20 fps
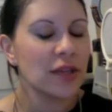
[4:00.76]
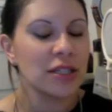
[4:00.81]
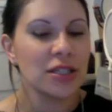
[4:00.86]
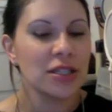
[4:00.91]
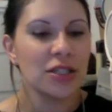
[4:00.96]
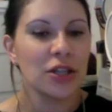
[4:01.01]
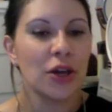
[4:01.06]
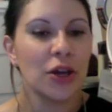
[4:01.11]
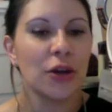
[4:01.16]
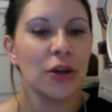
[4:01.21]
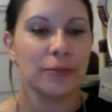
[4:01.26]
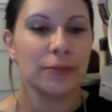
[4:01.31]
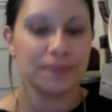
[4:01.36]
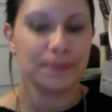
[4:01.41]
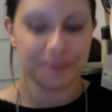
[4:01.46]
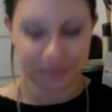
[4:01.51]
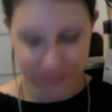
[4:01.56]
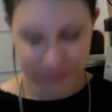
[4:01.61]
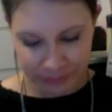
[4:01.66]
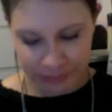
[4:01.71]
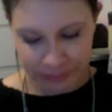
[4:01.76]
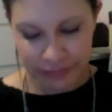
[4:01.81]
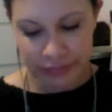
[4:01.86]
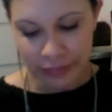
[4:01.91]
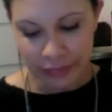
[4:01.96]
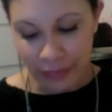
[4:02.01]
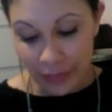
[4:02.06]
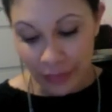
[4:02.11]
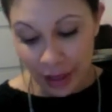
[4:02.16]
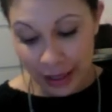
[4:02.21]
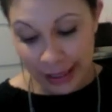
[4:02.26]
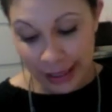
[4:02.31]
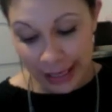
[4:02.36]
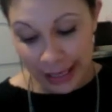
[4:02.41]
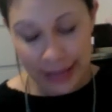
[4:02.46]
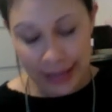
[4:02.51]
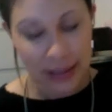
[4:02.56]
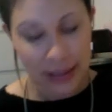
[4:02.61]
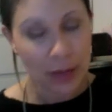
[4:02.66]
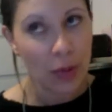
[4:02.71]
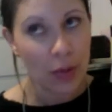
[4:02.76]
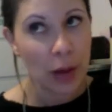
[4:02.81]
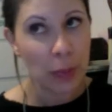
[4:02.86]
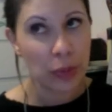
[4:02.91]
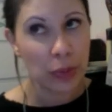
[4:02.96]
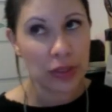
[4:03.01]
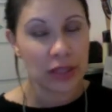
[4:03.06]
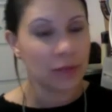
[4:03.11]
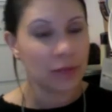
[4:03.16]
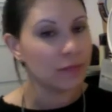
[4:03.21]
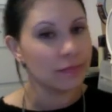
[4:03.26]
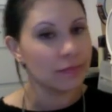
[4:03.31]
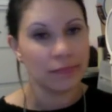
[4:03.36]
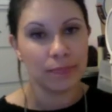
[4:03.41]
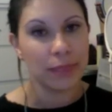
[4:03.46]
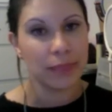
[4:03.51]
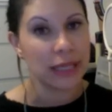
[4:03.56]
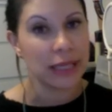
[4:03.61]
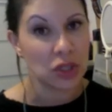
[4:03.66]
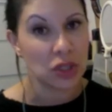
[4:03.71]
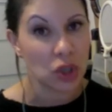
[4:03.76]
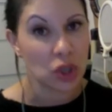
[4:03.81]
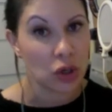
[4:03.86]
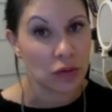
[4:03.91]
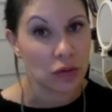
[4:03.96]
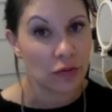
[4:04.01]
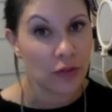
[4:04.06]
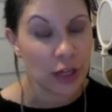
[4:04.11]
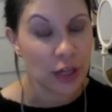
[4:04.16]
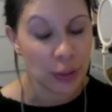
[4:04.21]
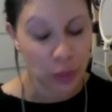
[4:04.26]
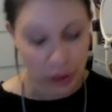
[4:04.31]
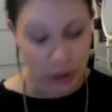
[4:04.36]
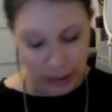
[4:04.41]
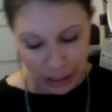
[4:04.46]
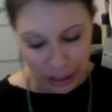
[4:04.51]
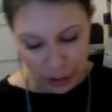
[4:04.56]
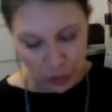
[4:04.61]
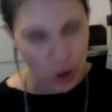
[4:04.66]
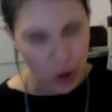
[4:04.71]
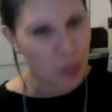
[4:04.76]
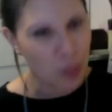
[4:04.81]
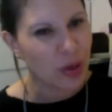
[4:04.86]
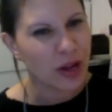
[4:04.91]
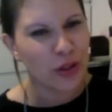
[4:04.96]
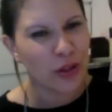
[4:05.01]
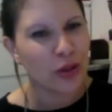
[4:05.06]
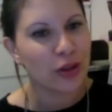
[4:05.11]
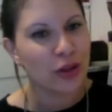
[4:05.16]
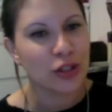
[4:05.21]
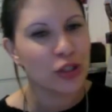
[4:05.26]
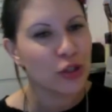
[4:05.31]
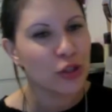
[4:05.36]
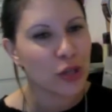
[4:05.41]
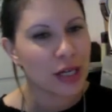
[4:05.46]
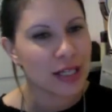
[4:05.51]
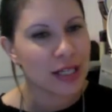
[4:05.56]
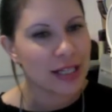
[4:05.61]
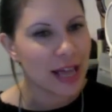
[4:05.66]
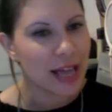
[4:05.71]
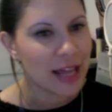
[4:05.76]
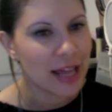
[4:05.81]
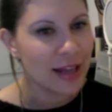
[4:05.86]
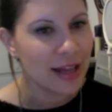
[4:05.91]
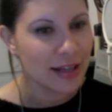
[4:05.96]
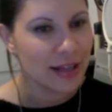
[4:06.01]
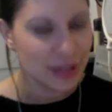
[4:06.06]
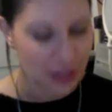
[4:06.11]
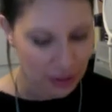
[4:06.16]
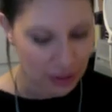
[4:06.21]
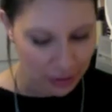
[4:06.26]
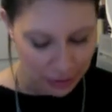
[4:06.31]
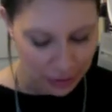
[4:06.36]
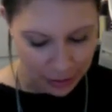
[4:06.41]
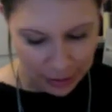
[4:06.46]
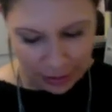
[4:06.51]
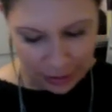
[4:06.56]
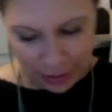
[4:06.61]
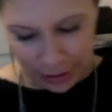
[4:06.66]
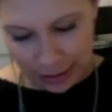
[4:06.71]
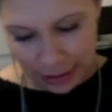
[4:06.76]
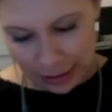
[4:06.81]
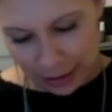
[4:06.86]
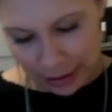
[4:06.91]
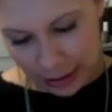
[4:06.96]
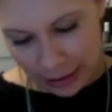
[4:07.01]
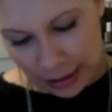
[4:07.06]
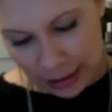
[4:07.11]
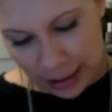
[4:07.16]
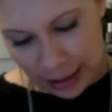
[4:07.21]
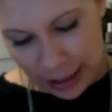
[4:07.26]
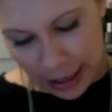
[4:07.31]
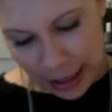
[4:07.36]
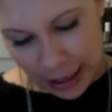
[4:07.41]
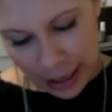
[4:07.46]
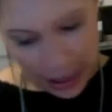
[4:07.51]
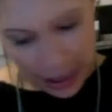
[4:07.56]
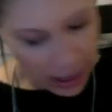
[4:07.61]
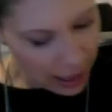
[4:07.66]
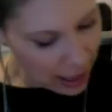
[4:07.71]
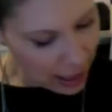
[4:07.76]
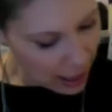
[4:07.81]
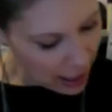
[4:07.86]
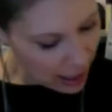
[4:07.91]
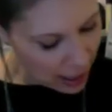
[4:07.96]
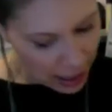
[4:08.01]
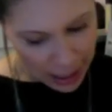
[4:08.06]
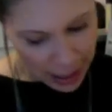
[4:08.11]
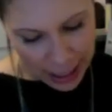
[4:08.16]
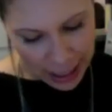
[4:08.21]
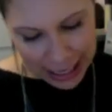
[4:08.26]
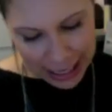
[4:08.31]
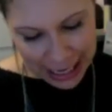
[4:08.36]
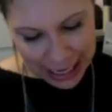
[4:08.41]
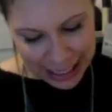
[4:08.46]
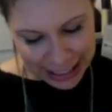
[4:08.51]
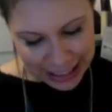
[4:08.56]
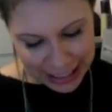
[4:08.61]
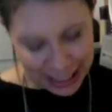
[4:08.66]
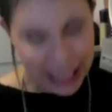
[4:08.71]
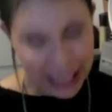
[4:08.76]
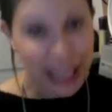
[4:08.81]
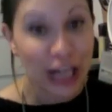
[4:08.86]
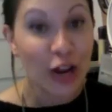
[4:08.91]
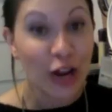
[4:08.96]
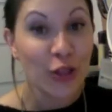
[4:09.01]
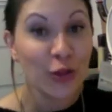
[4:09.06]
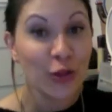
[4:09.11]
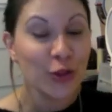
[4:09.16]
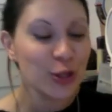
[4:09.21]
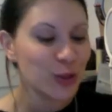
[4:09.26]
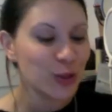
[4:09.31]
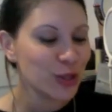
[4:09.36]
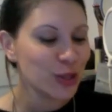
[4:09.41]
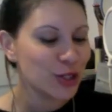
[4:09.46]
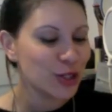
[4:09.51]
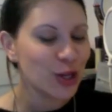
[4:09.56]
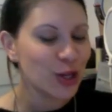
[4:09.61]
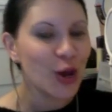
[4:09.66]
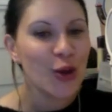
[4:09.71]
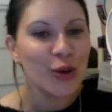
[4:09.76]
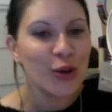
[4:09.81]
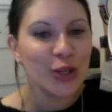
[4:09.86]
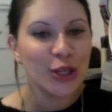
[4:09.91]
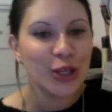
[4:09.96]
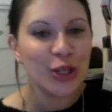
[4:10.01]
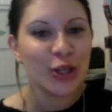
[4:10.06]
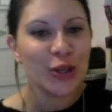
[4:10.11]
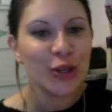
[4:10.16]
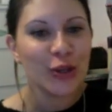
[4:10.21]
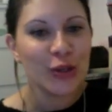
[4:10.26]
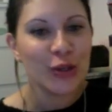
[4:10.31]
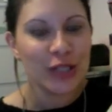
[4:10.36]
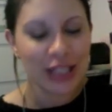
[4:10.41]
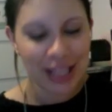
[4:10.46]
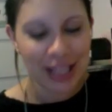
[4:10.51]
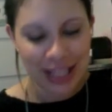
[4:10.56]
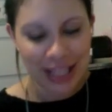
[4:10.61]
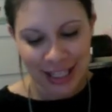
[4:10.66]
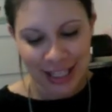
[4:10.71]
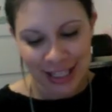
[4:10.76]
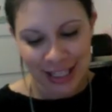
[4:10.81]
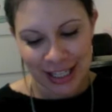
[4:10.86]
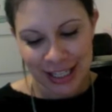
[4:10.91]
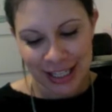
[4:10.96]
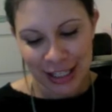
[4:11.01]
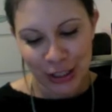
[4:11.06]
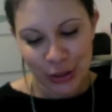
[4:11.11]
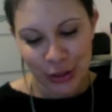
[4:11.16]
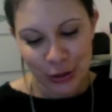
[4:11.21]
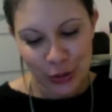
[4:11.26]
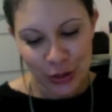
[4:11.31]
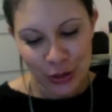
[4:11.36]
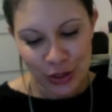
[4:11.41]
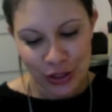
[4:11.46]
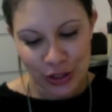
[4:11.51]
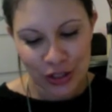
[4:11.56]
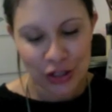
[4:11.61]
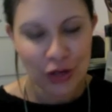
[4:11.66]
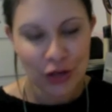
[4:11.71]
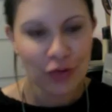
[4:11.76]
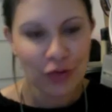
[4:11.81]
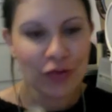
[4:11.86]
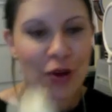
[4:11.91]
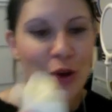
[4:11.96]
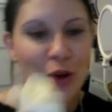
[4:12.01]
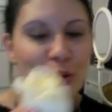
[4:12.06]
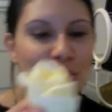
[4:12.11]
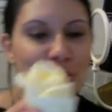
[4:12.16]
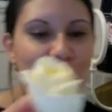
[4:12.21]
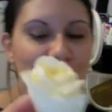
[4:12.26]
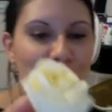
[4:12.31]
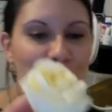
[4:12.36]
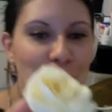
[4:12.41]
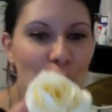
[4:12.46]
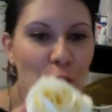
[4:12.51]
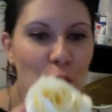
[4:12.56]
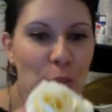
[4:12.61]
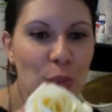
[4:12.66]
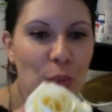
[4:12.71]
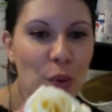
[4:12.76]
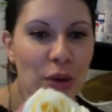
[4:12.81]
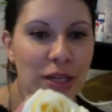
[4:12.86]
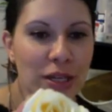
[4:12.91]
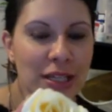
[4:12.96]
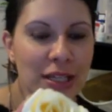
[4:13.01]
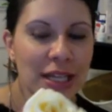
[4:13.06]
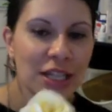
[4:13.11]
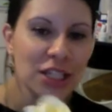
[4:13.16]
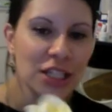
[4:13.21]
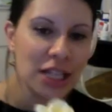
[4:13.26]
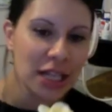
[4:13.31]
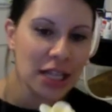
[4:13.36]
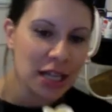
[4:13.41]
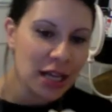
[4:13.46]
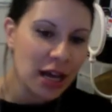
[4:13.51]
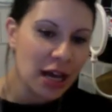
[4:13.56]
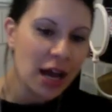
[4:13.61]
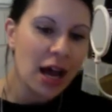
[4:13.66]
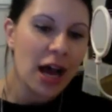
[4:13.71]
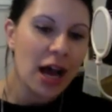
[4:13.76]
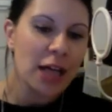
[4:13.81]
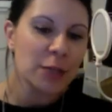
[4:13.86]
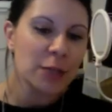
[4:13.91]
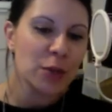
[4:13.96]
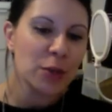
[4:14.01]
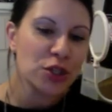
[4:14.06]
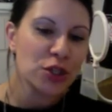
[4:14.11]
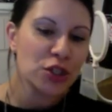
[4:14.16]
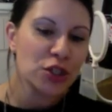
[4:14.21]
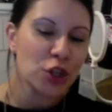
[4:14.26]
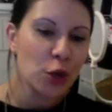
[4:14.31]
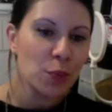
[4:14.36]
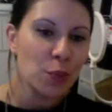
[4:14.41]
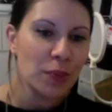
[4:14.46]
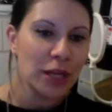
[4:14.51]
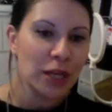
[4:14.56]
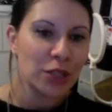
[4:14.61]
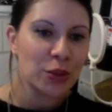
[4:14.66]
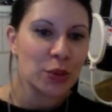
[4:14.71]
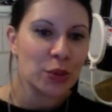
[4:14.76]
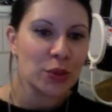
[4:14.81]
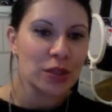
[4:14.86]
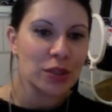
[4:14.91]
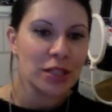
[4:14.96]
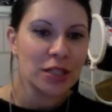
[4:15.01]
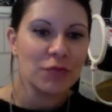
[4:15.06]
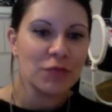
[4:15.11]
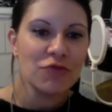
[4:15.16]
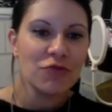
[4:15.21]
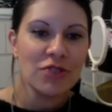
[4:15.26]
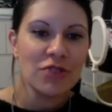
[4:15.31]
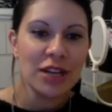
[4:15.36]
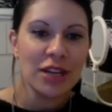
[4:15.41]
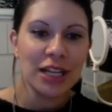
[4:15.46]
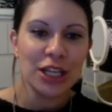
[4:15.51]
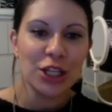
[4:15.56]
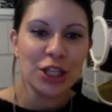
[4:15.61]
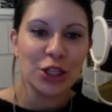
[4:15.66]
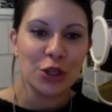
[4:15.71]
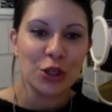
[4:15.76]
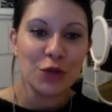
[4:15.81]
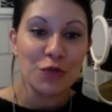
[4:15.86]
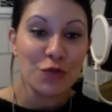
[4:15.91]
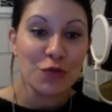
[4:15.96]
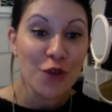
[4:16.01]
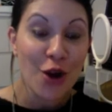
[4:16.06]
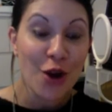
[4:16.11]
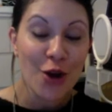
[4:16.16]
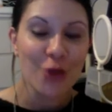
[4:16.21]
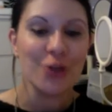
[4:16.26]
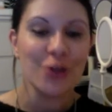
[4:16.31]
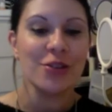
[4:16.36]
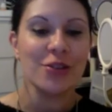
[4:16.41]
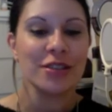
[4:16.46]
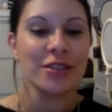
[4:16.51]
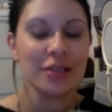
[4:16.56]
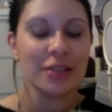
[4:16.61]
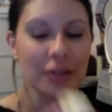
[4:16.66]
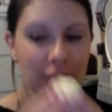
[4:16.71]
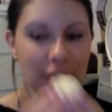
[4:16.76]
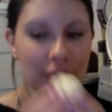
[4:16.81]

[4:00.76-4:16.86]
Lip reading: so yes, I might put some pics on Facebook later on, but I just thought I'd say that, so. And next thing, and I thought this was so cute. This is a little rose soap, or it's actually, I suppose, soap petals. This really cute rose.